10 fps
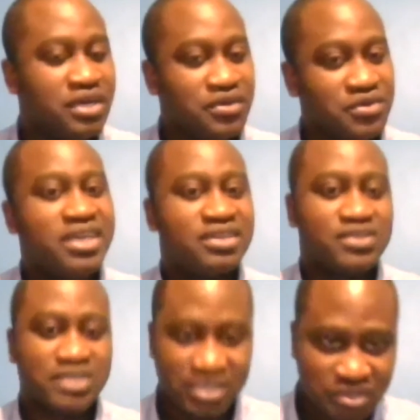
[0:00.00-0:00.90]
really
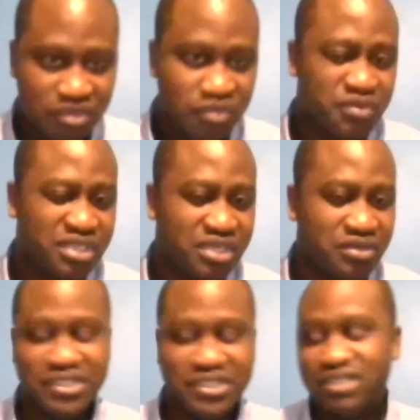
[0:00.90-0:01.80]
excited to say
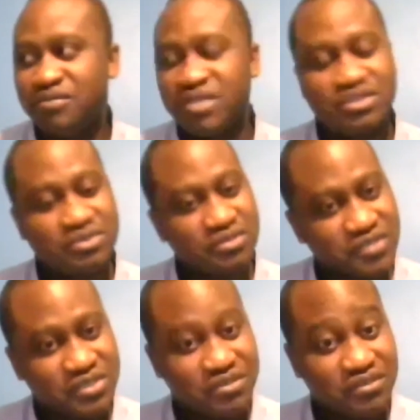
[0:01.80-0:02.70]
our team at the
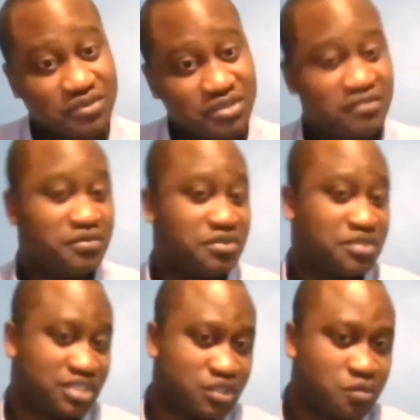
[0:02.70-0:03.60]
University of Salford is
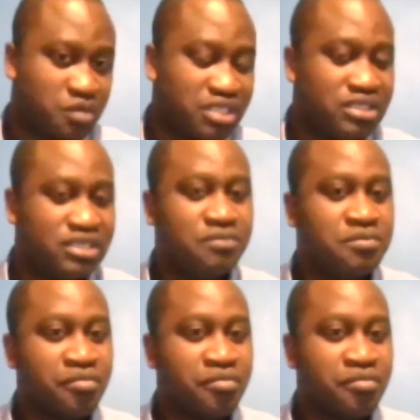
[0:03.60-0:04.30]
expanding.